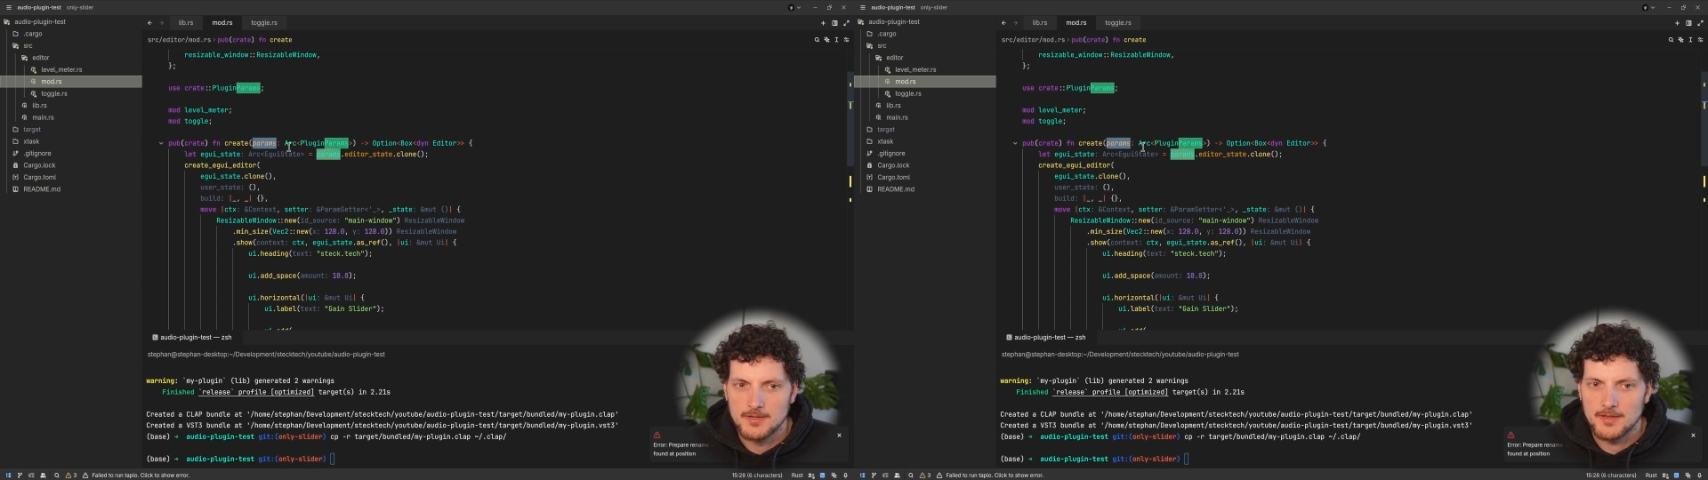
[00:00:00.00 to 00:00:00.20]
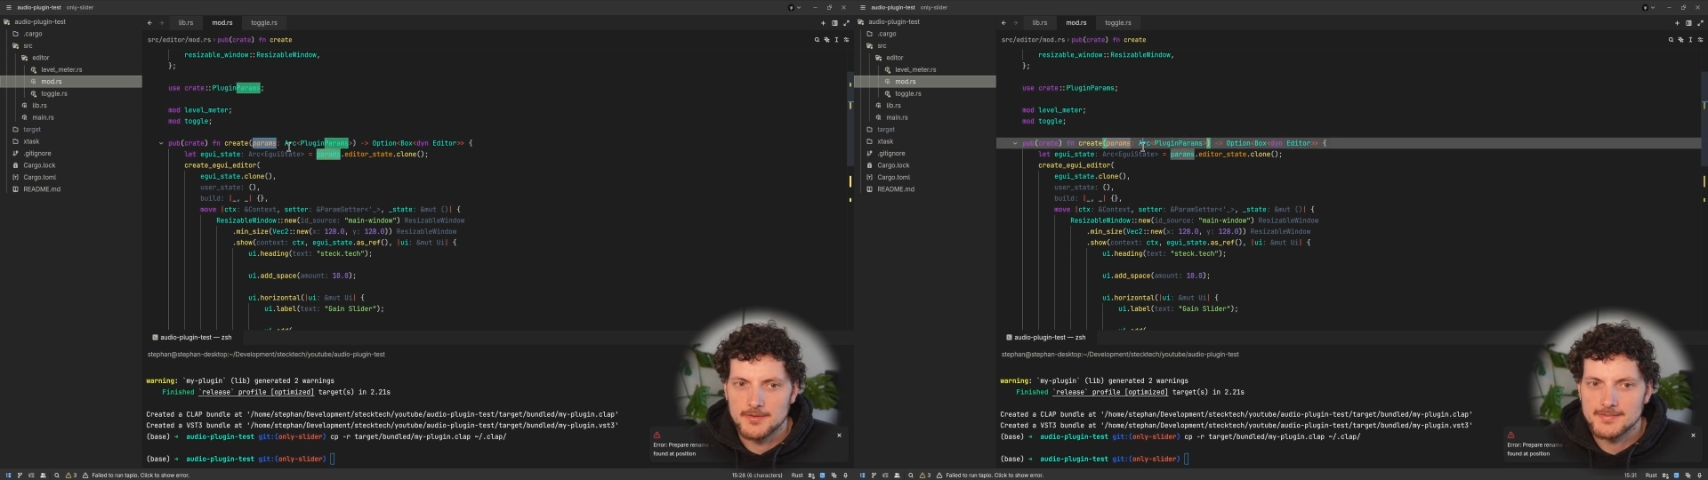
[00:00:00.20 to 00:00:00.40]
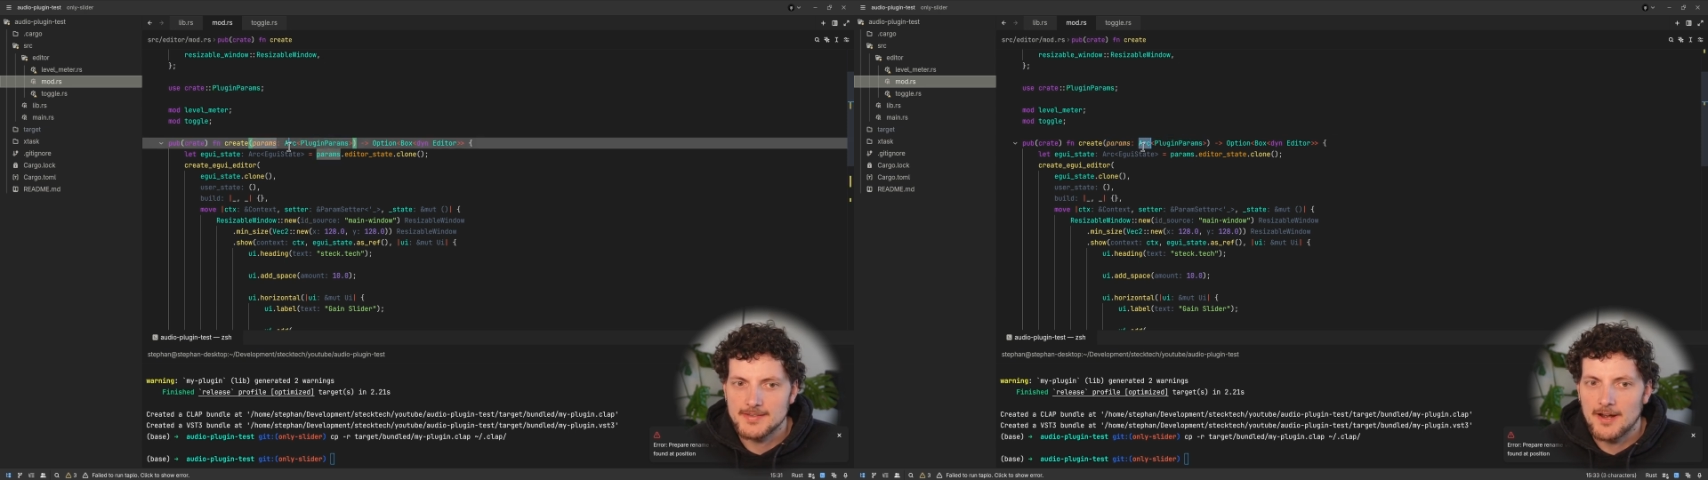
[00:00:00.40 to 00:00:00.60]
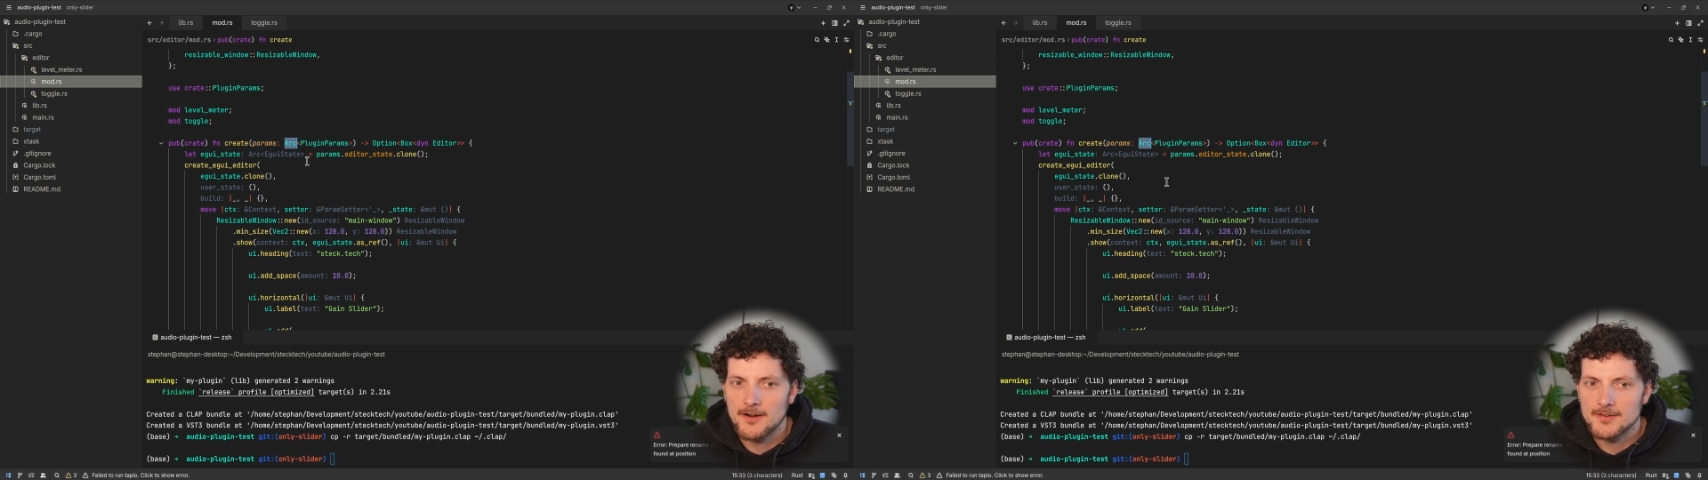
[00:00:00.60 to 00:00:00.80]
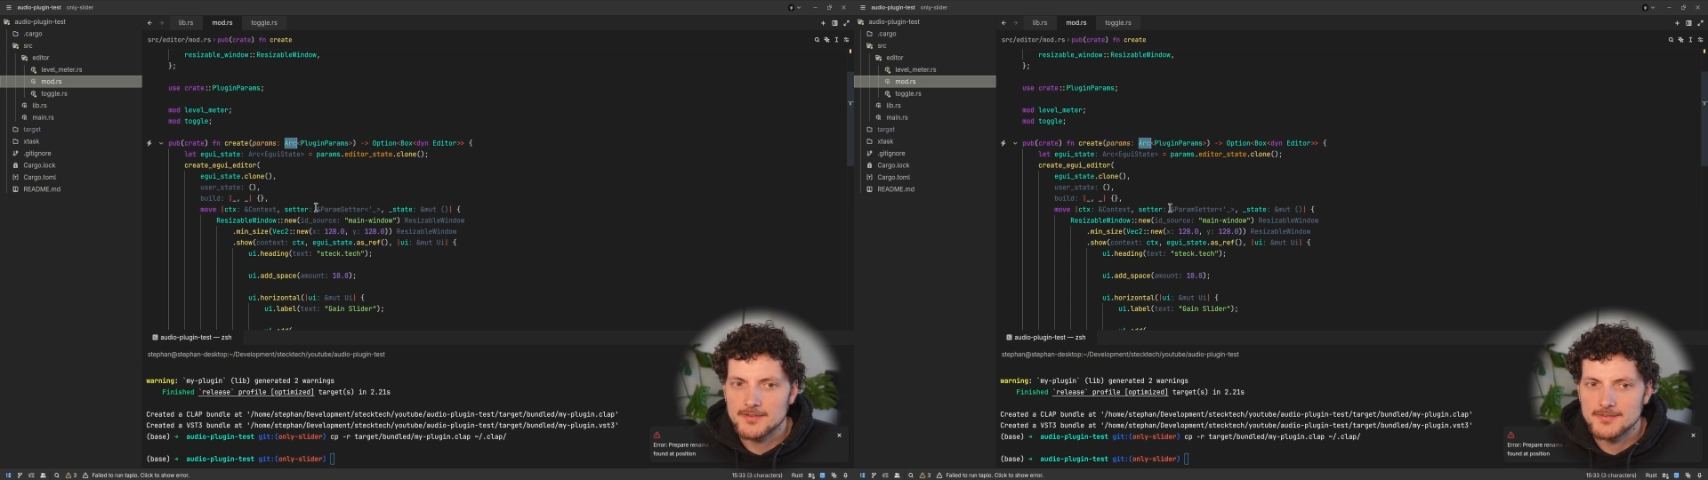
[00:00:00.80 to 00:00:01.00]
And this
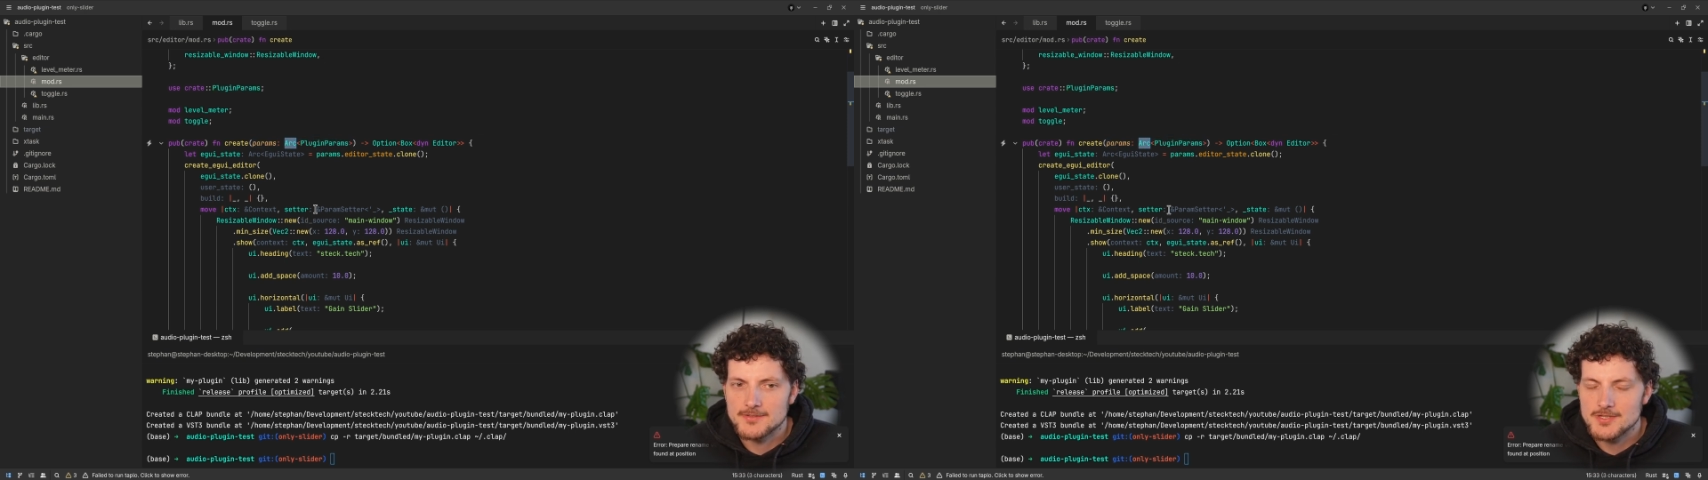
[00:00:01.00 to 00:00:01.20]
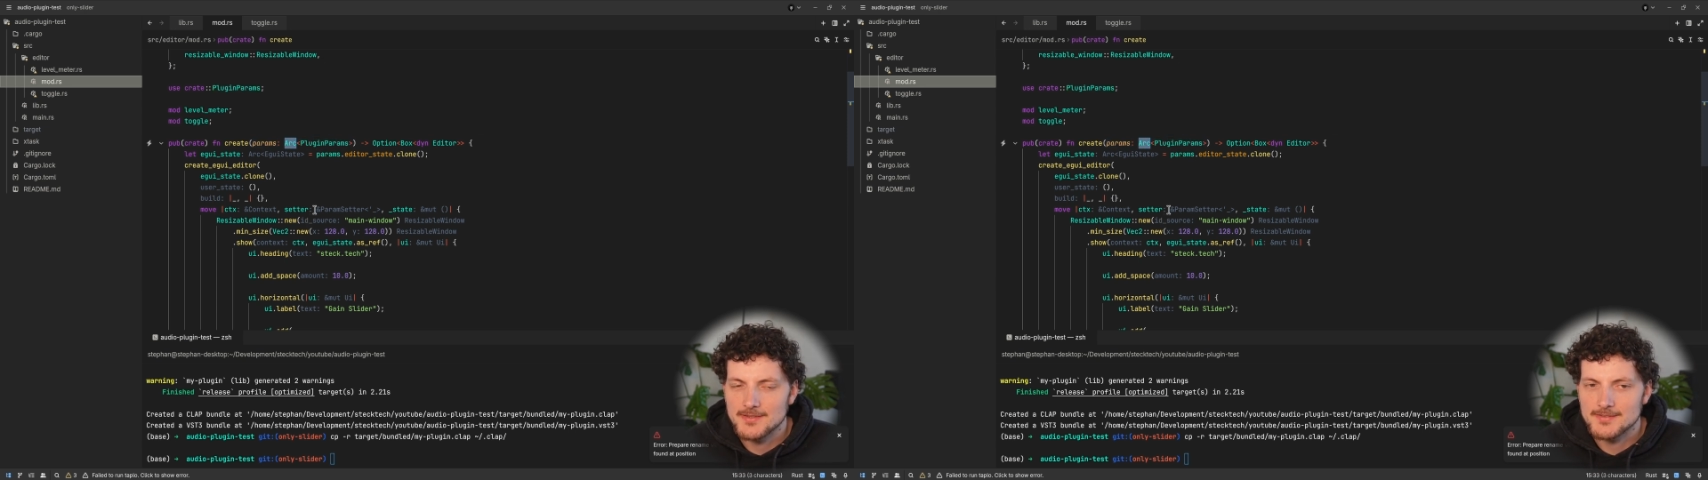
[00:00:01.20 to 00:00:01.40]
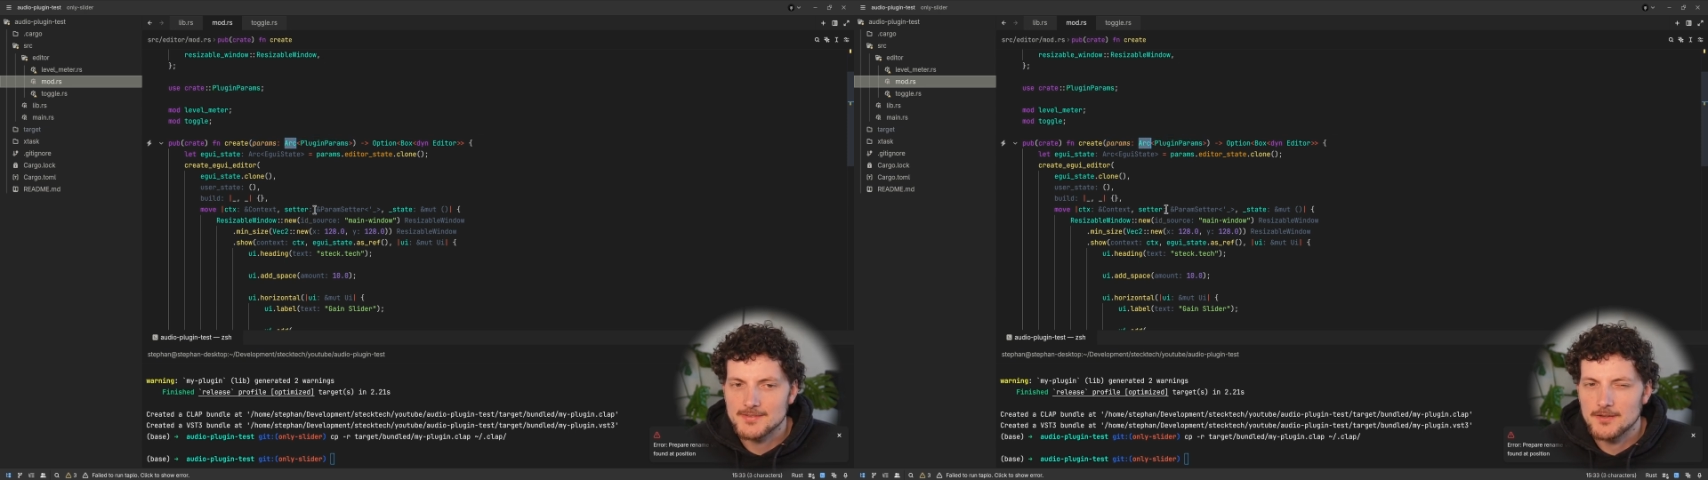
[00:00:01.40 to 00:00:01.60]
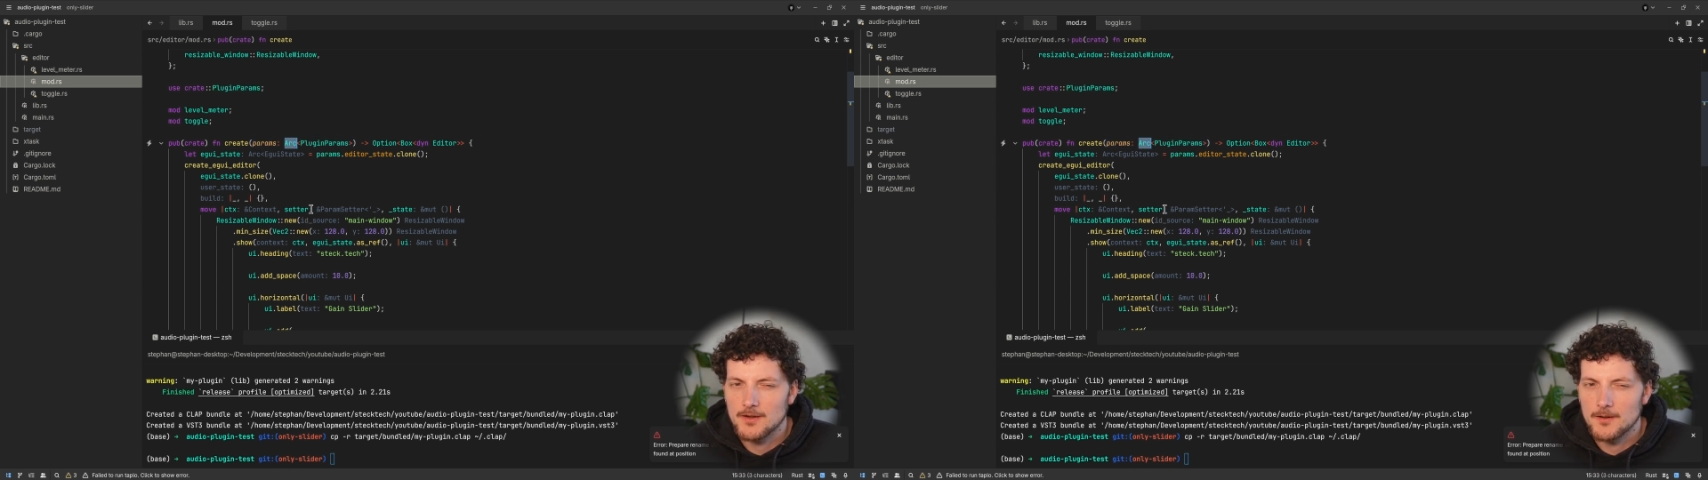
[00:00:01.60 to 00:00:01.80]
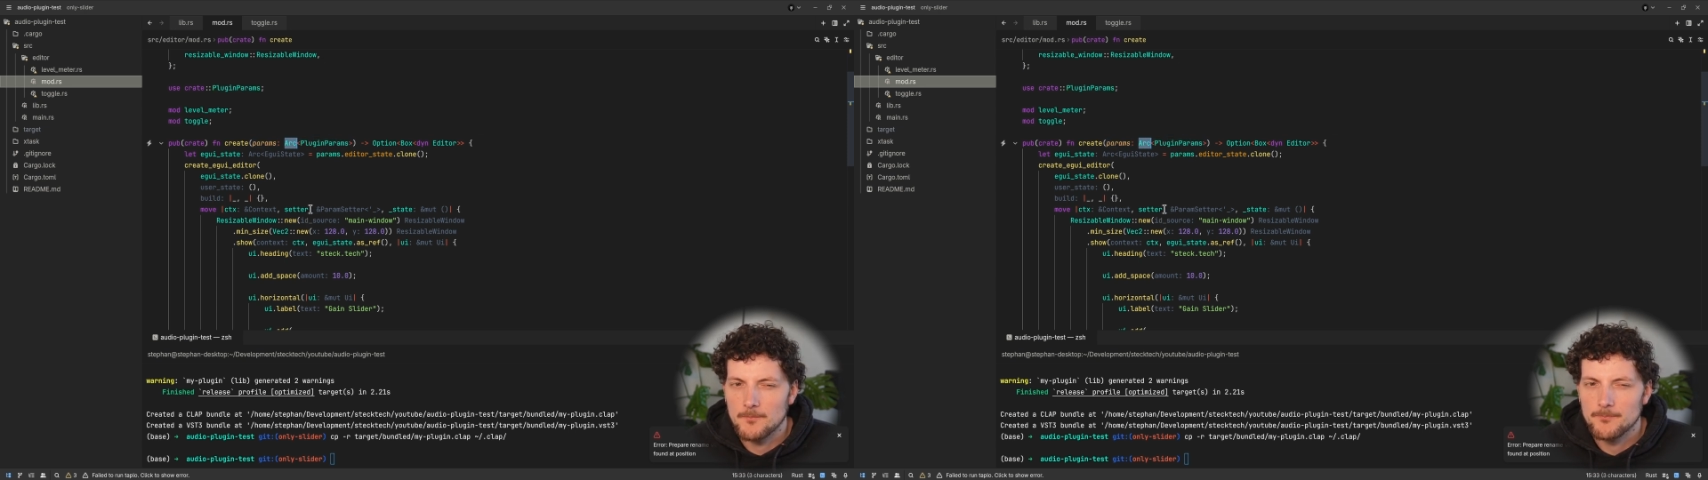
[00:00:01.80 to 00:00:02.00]
arc is just
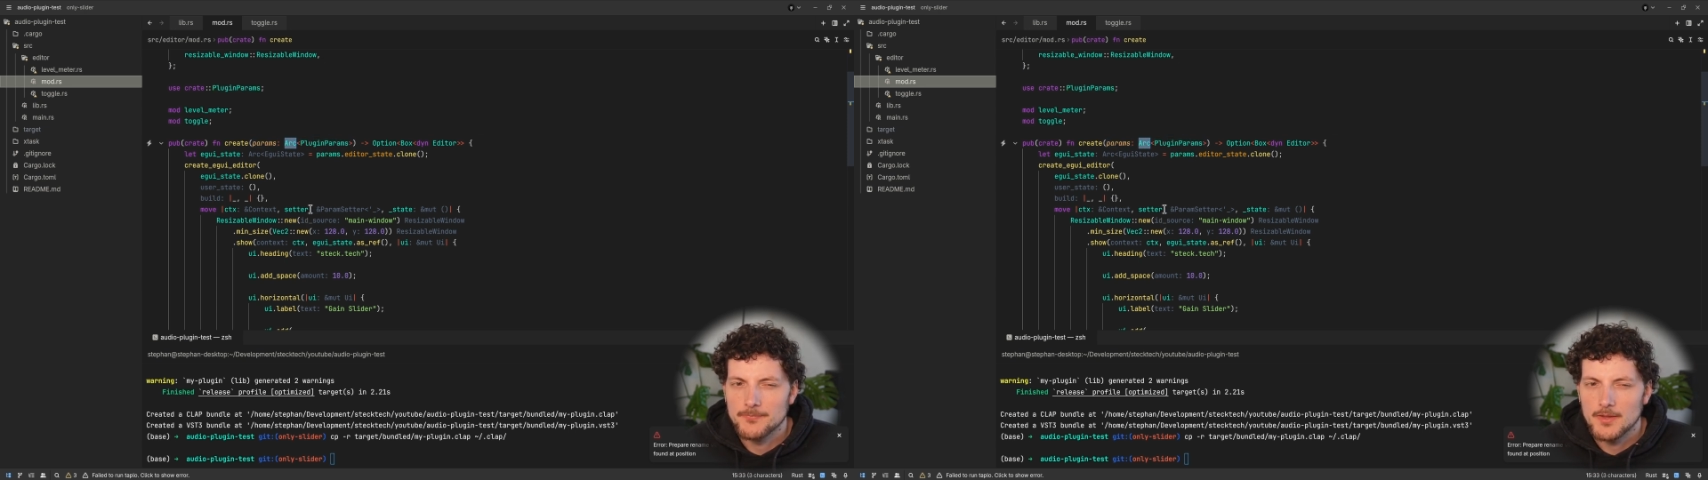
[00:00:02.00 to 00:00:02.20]
a